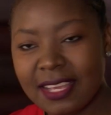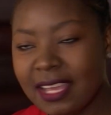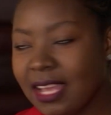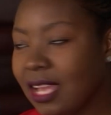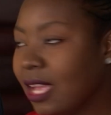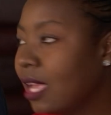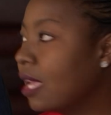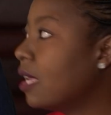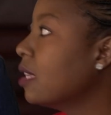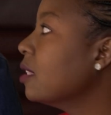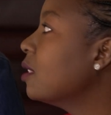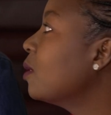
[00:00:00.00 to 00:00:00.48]

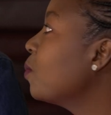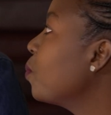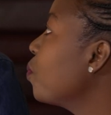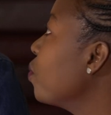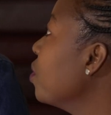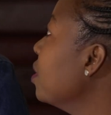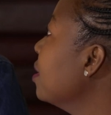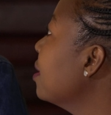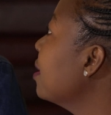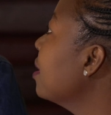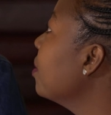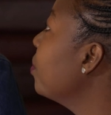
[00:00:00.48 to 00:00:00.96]
He's
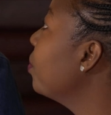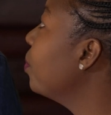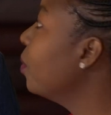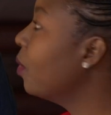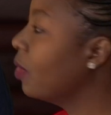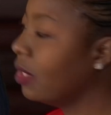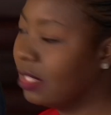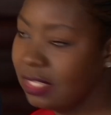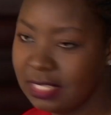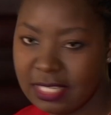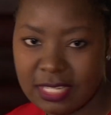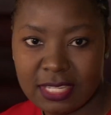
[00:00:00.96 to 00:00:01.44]

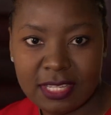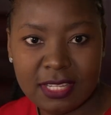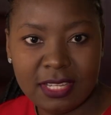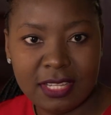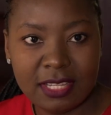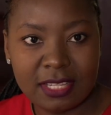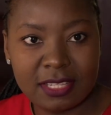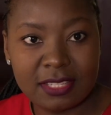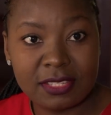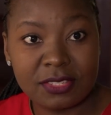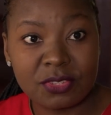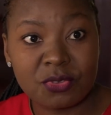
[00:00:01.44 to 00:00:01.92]
principled.
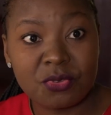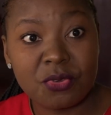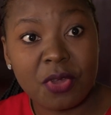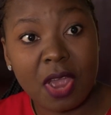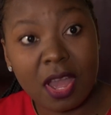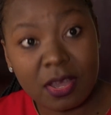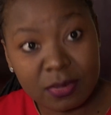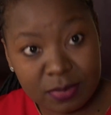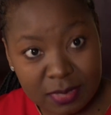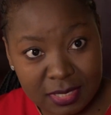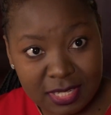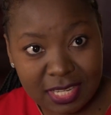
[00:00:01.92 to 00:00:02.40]
He's
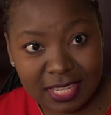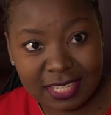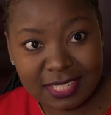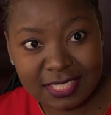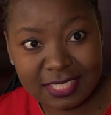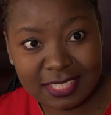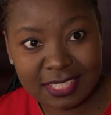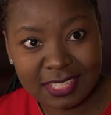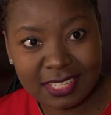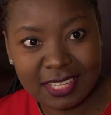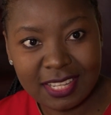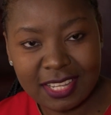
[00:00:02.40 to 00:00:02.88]

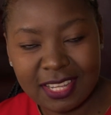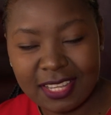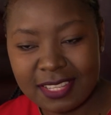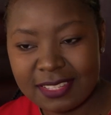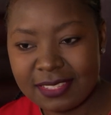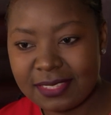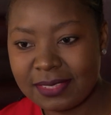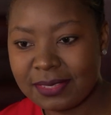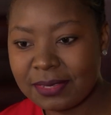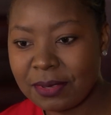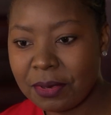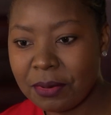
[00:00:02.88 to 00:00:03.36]
grounded.
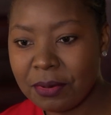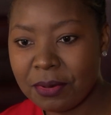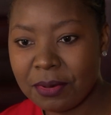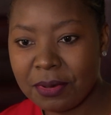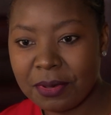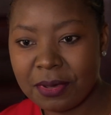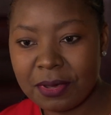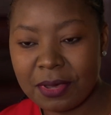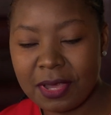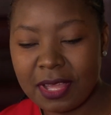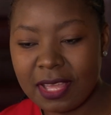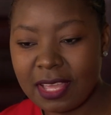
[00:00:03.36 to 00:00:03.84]

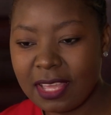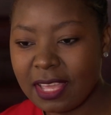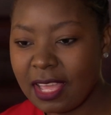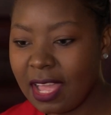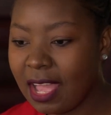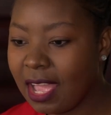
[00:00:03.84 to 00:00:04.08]
So...